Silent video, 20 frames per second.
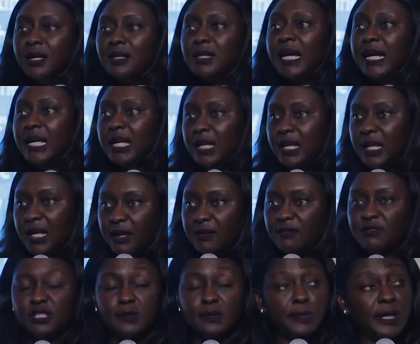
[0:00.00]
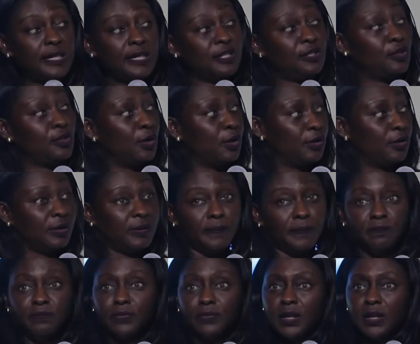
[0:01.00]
that he gives based on